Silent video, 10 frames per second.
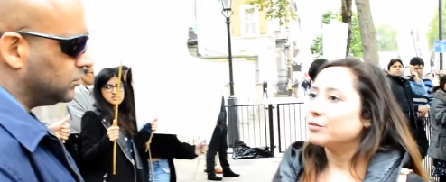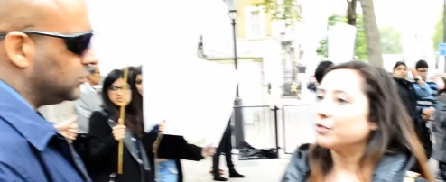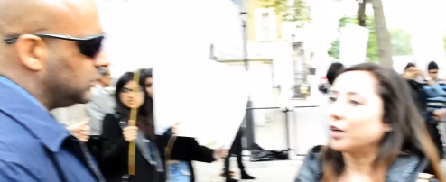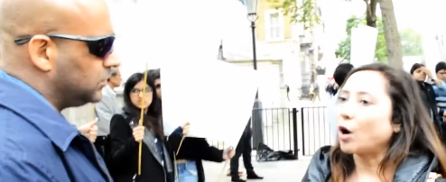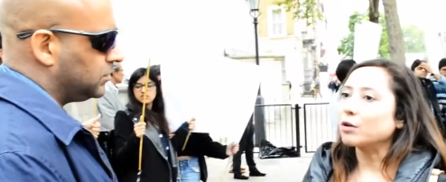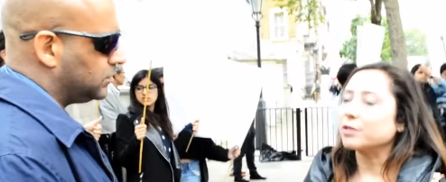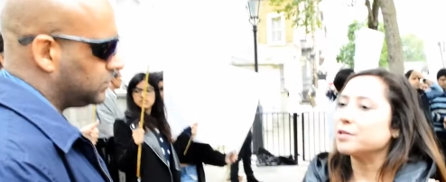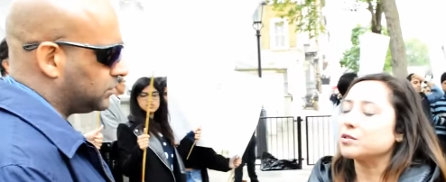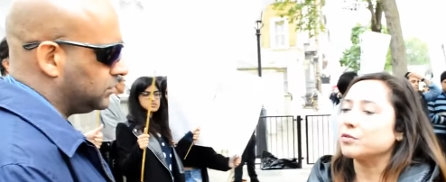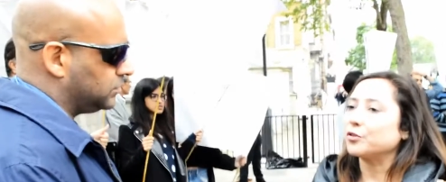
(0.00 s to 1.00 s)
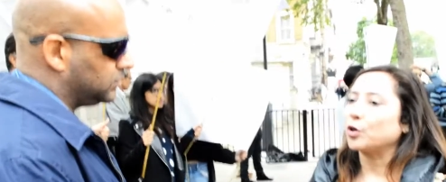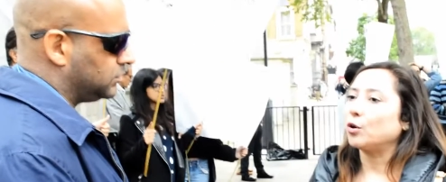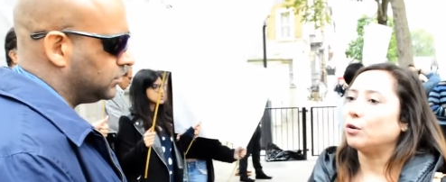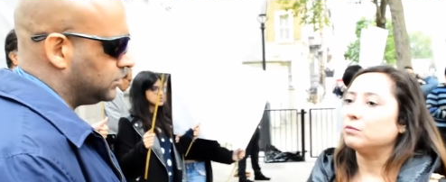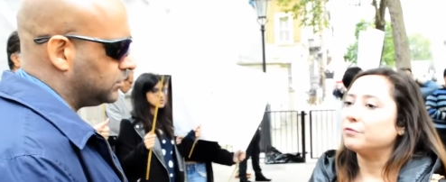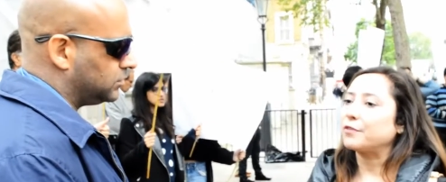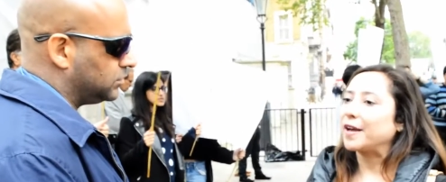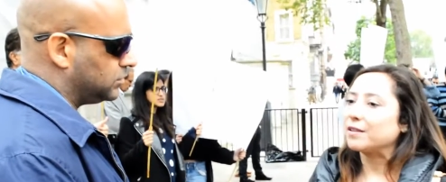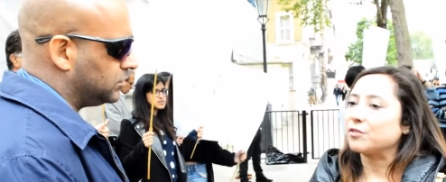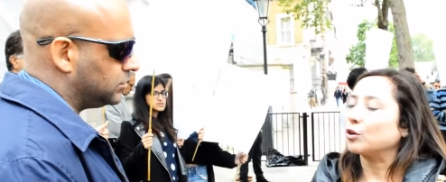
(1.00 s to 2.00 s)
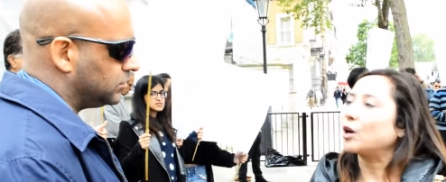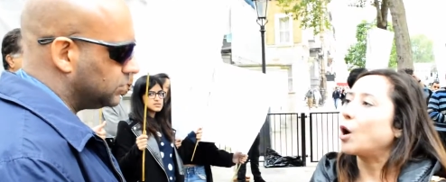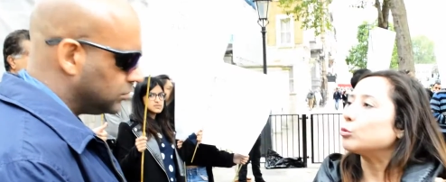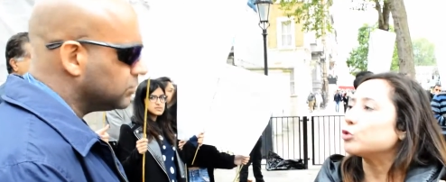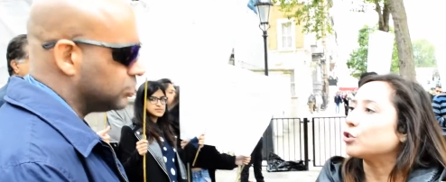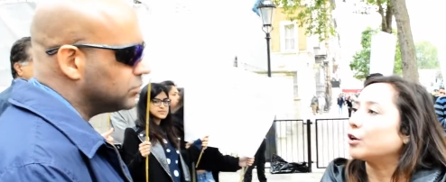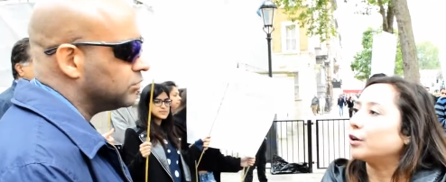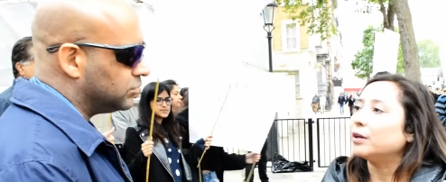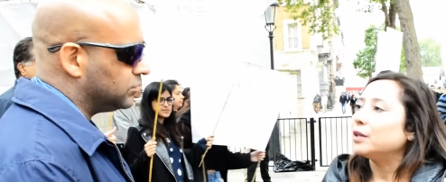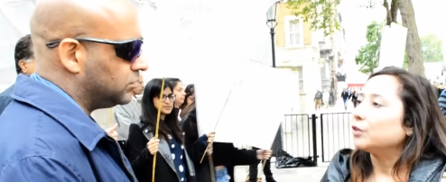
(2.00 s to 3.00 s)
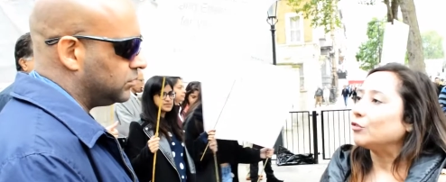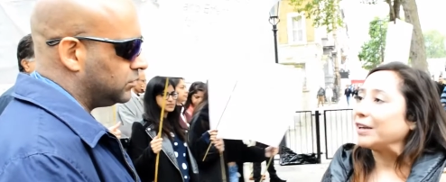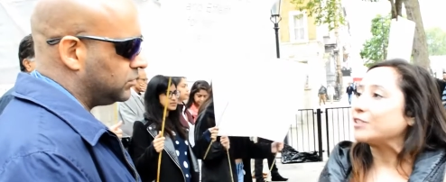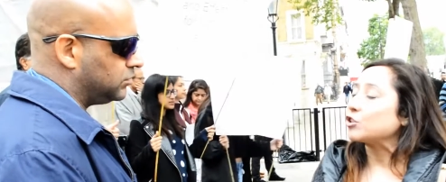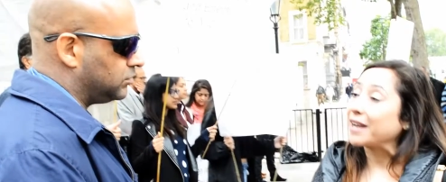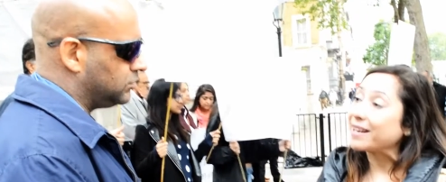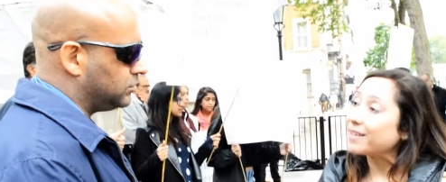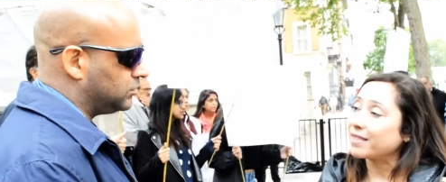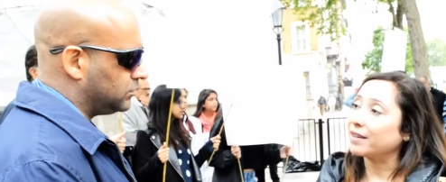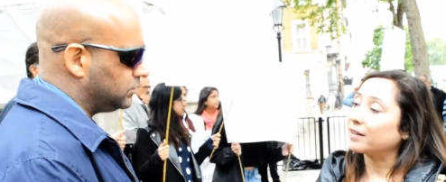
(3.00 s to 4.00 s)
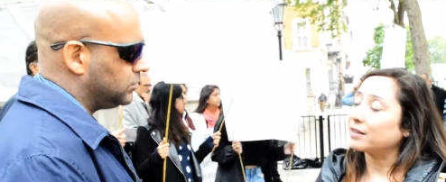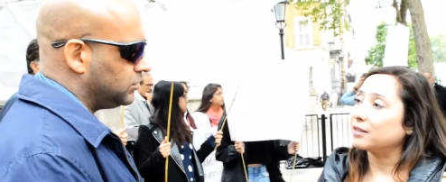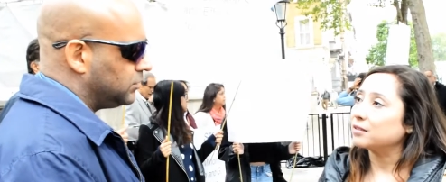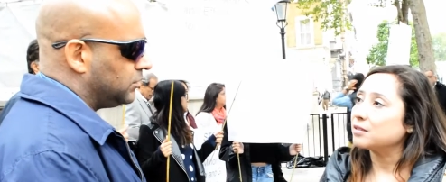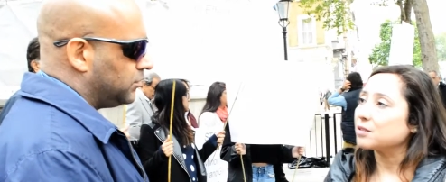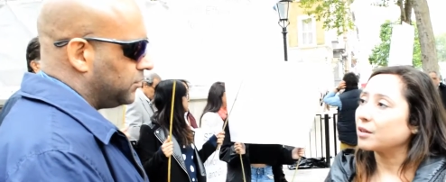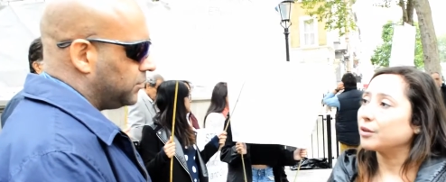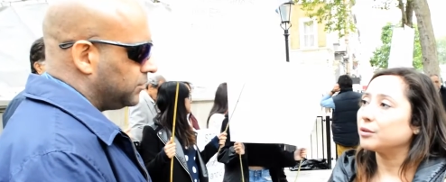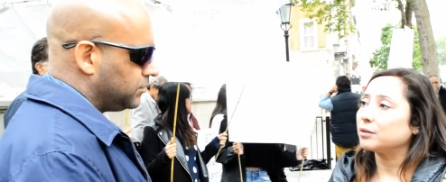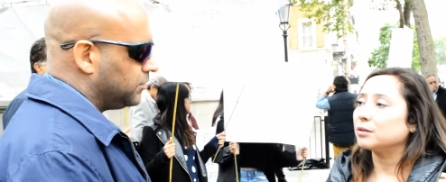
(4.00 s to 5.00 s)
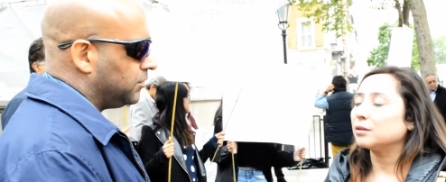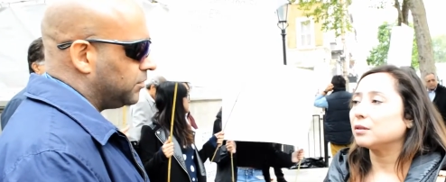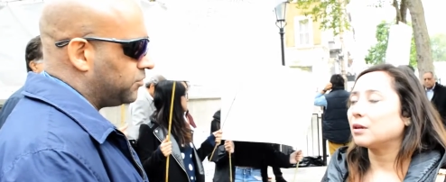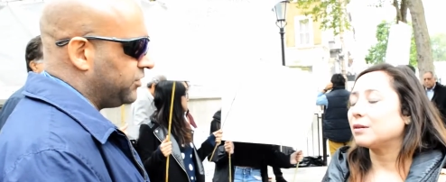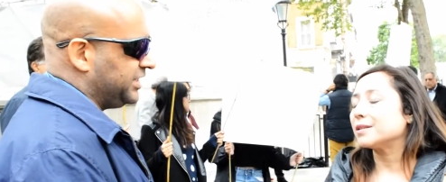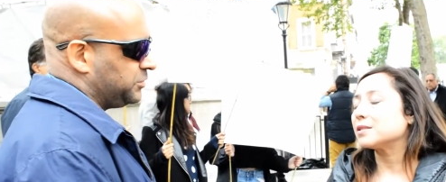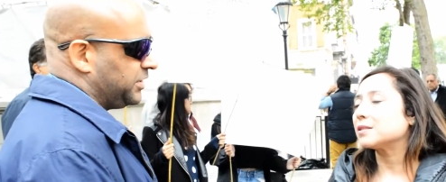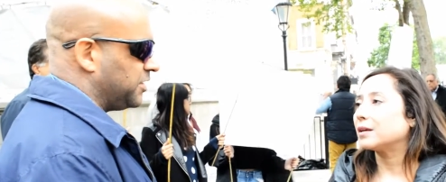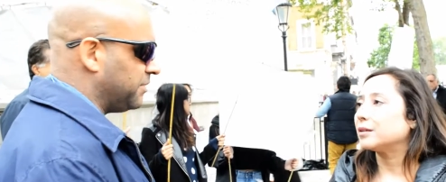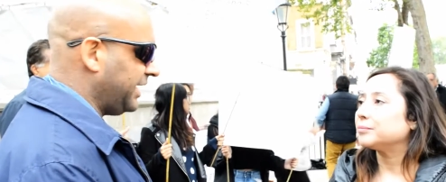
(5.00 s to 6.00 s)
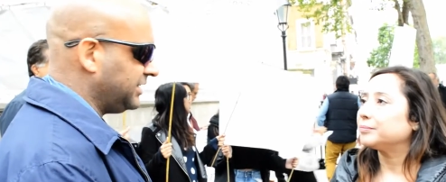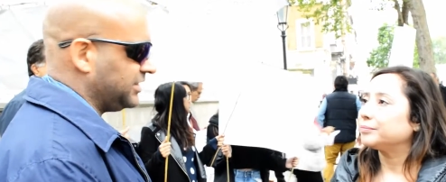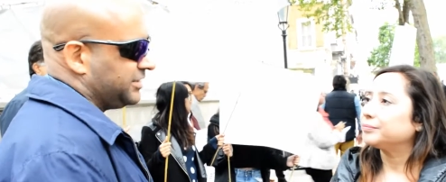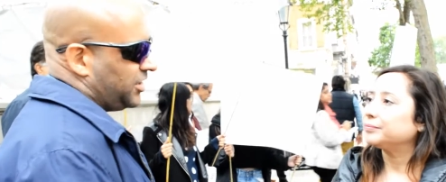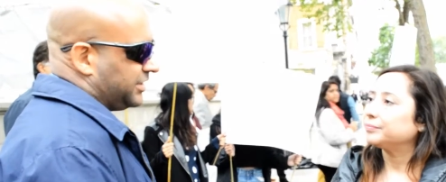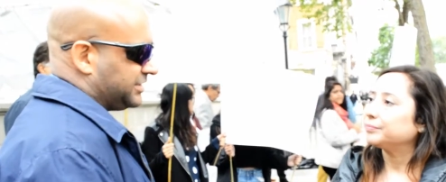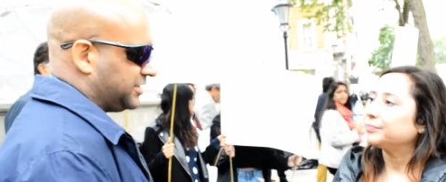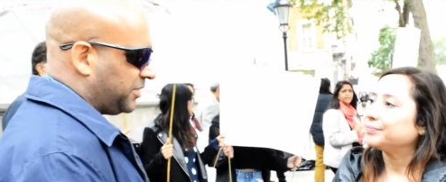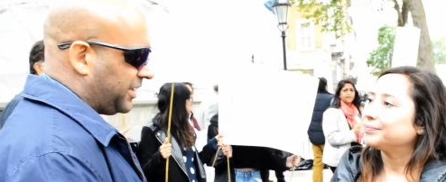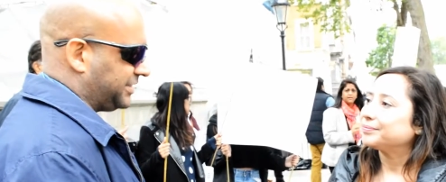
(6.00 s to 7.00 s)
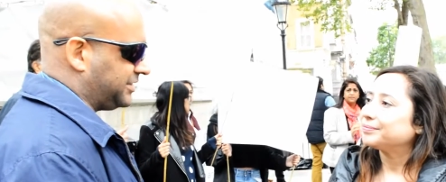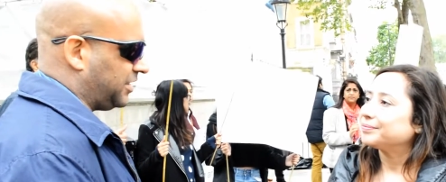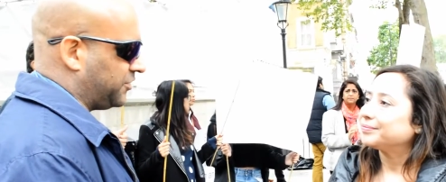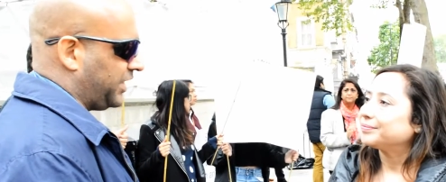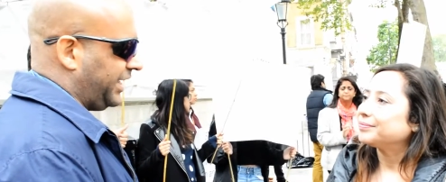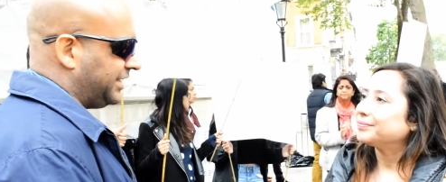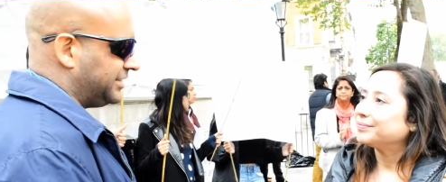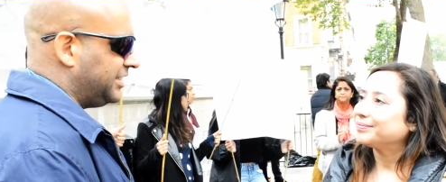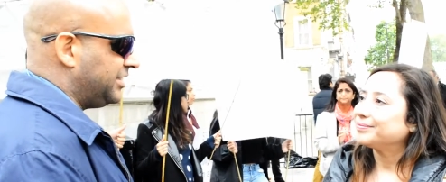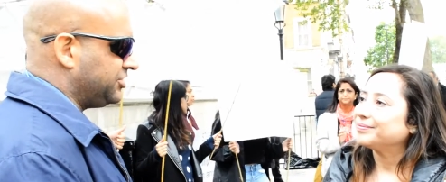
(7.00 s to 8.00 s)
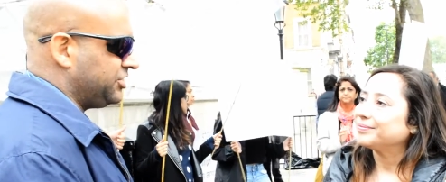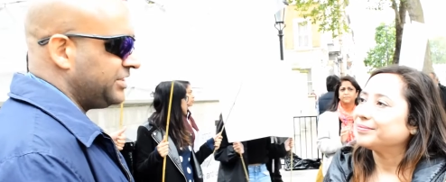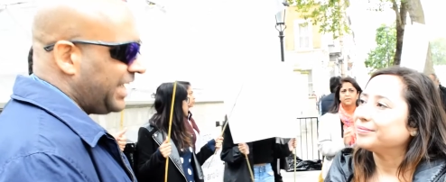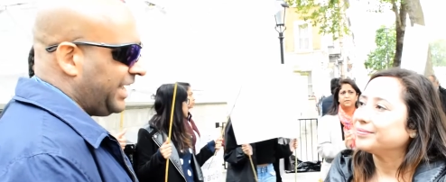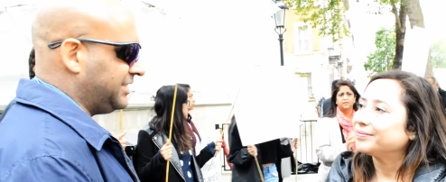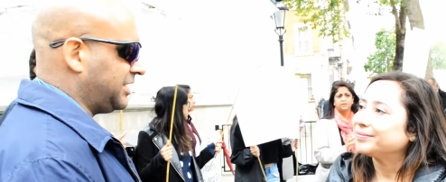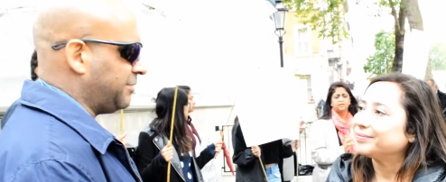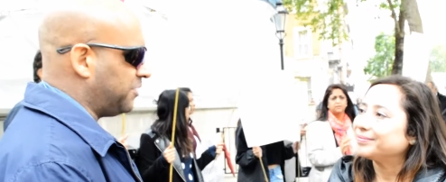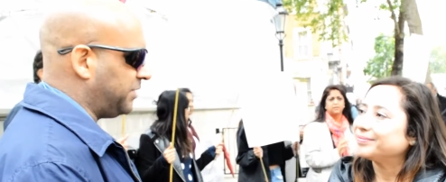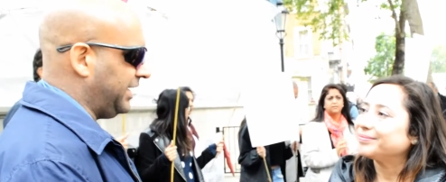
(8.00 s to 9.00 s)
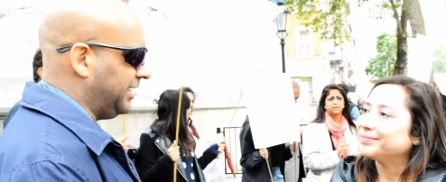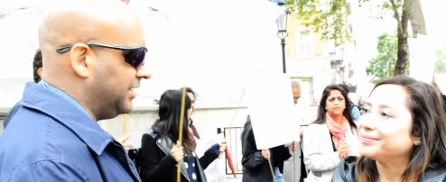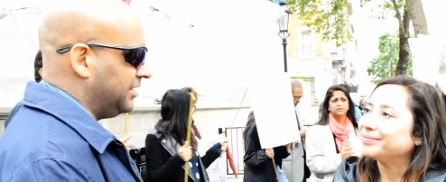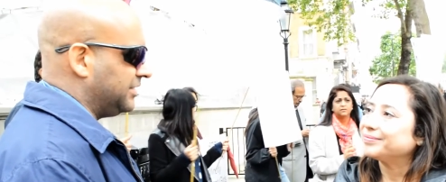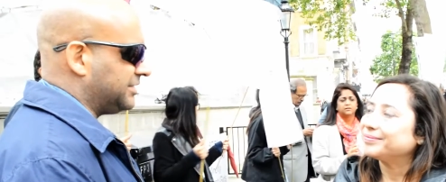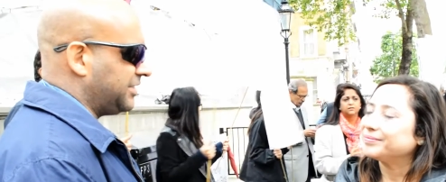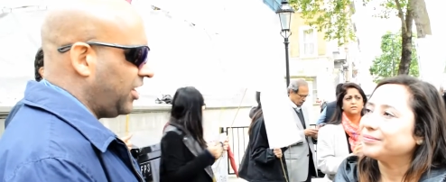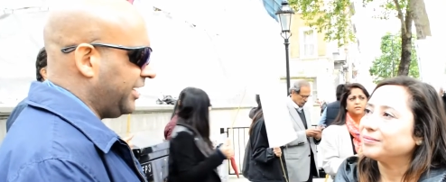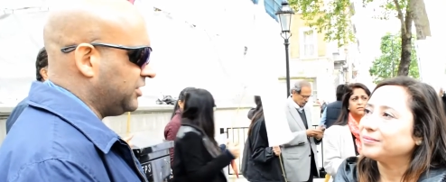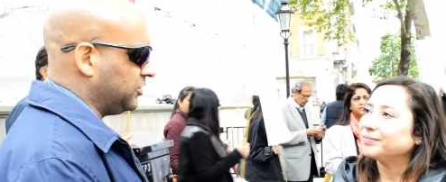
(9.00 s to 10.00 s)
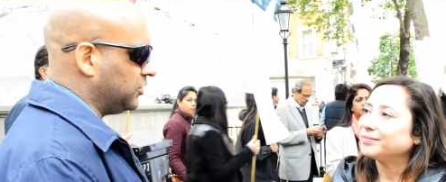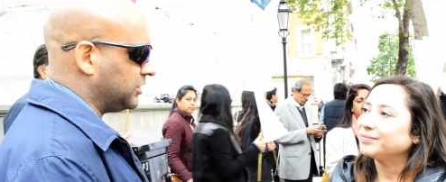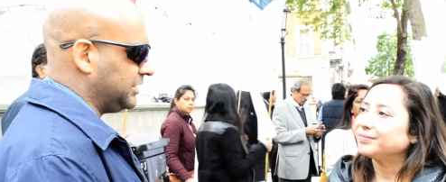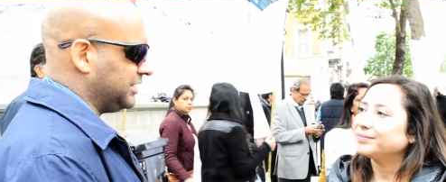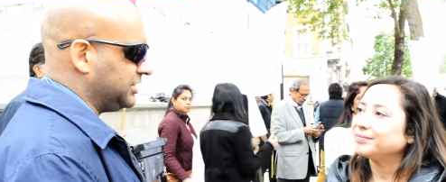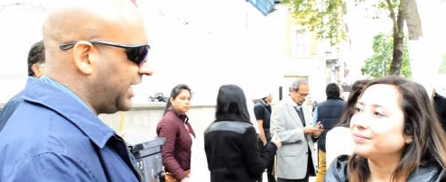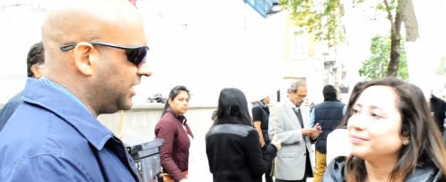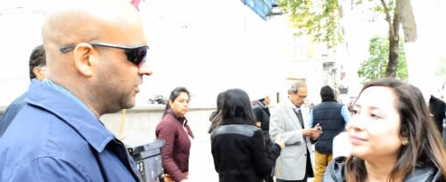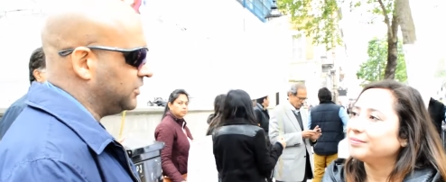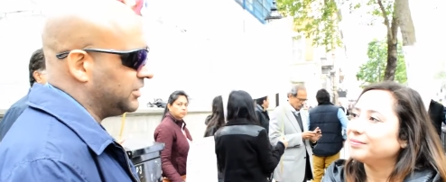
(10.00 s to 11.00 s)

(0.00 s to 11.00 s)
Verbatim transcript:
Speaker 1: regardless of your faith, your culture, your religion, anything. So. Yeah,
Speaker 2: Britain is one of the major donors to Pakistan for aid. Should that aid somehow be tied or channeled